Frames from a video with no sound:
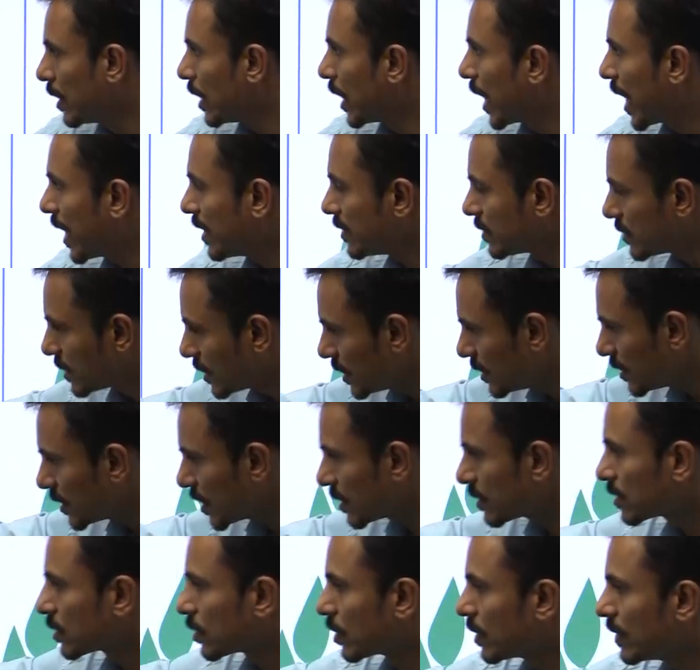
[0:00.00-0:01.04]
and these
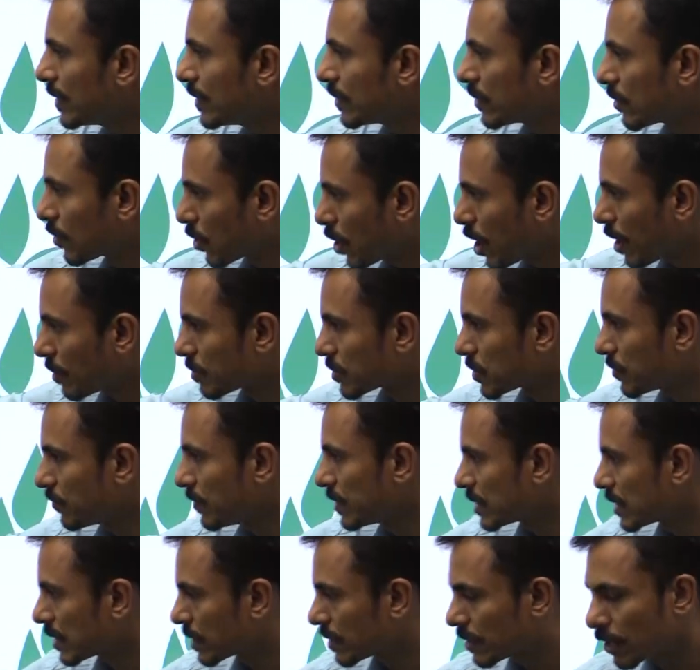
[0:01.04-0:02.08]
are the 3 crops
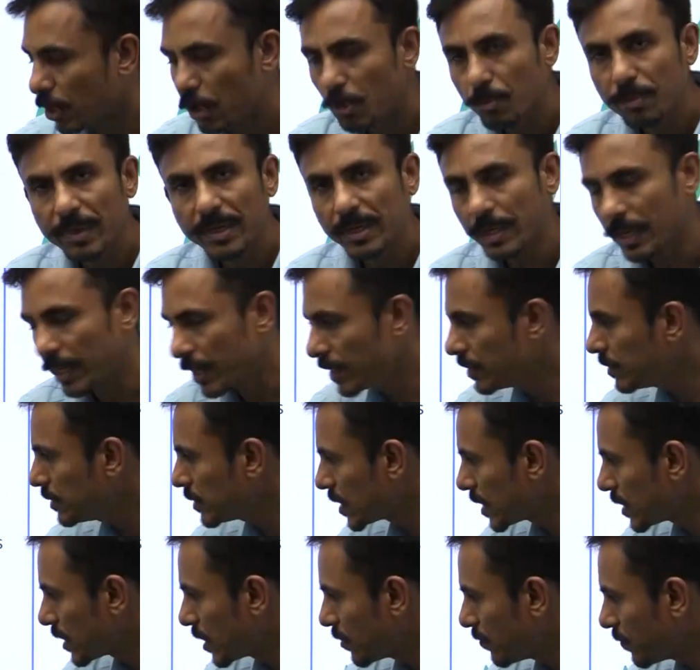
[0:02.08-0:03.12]
which the government
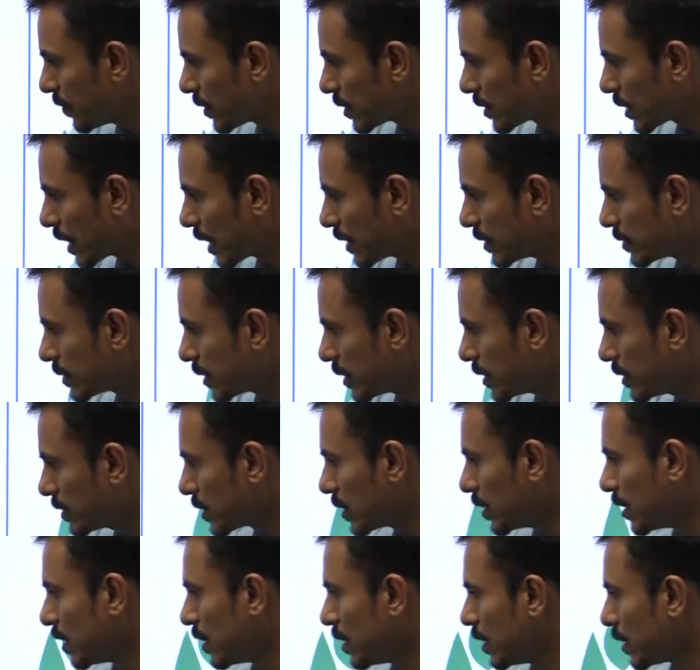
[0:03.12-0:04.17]
incentivizes
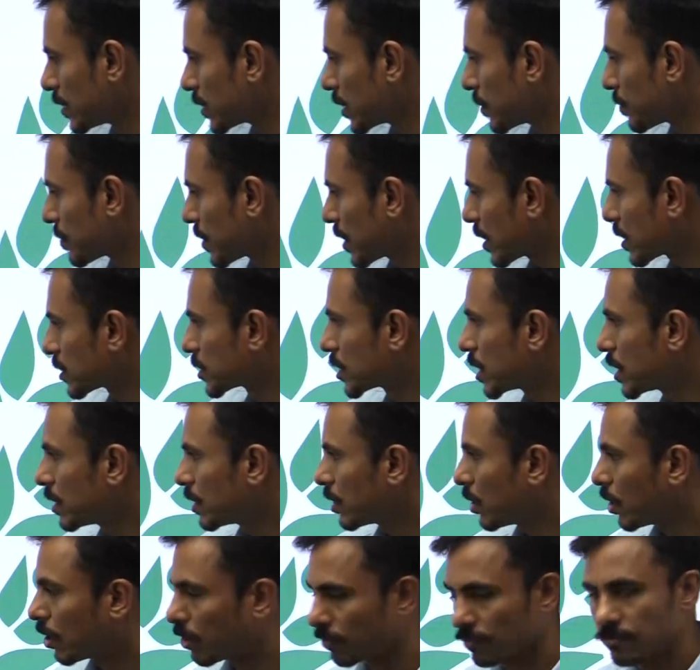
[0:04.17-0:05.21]
the production
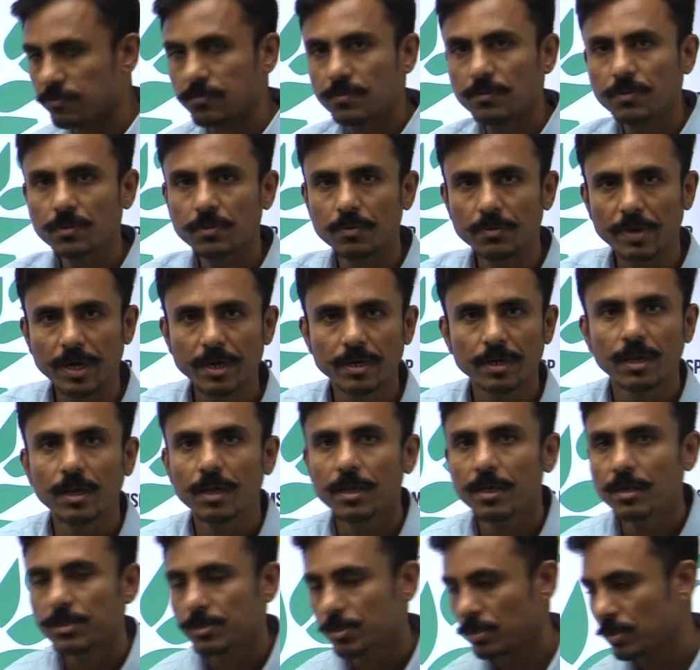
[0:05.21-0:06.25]
of, right?
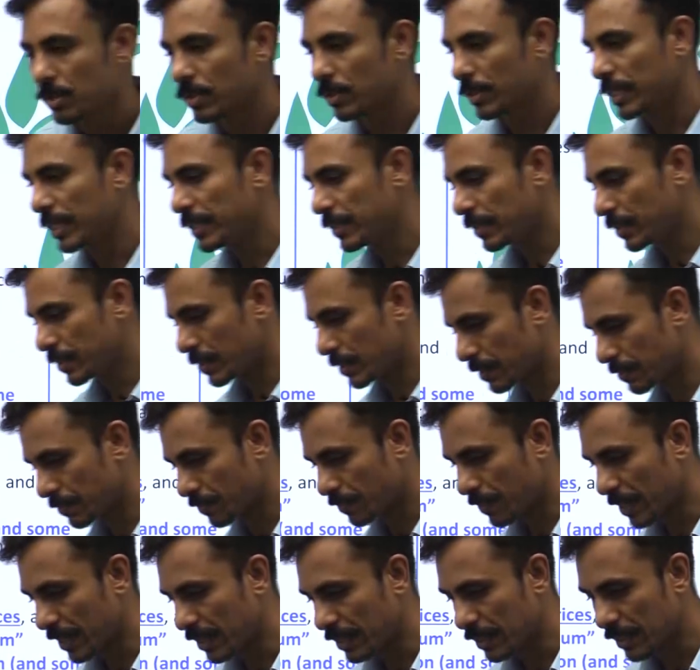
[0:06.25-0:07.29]
So
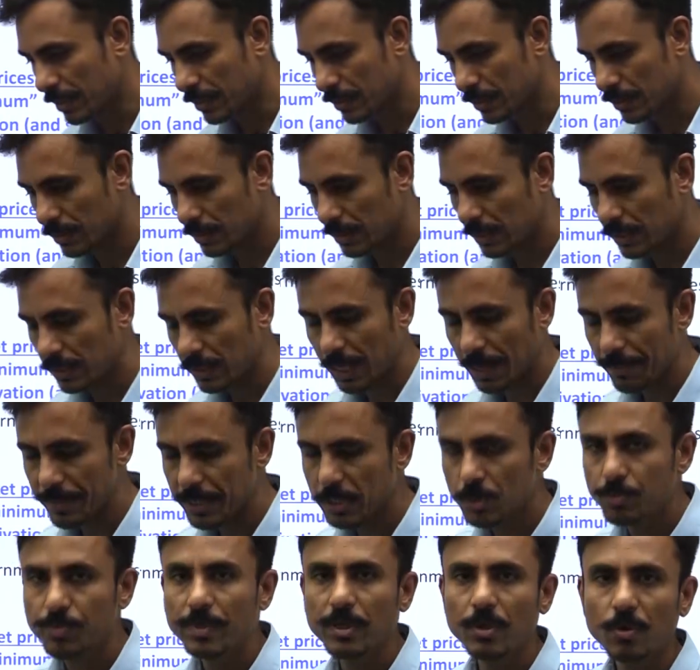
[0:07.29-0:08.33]
by the
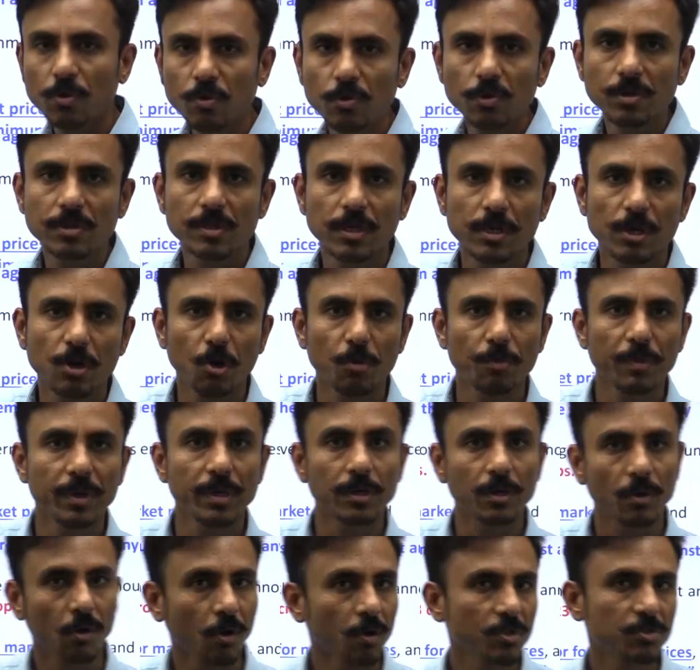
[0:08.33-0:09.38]
MSP route, the
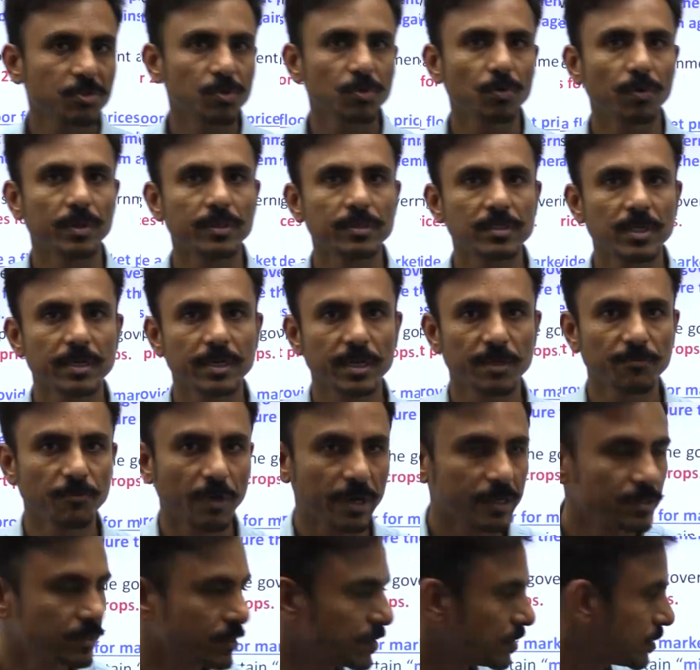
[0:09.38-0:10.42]
government also
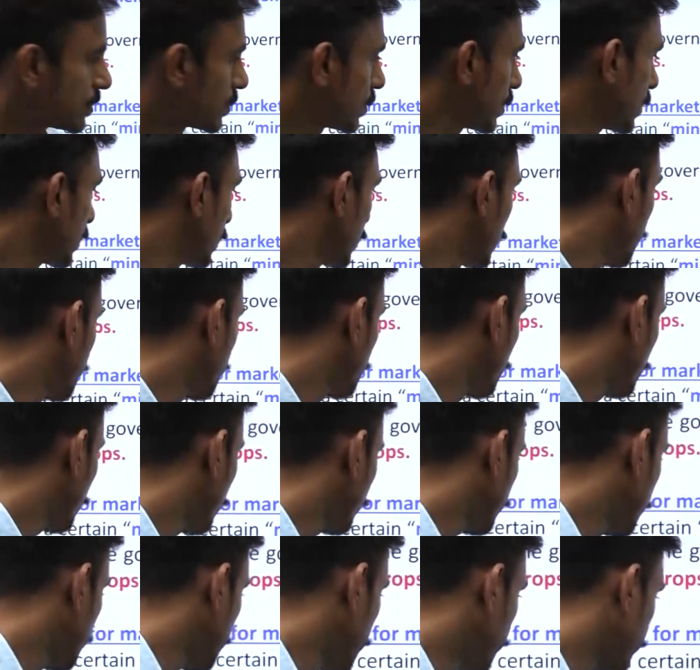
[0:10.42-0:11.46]
incentivizes, the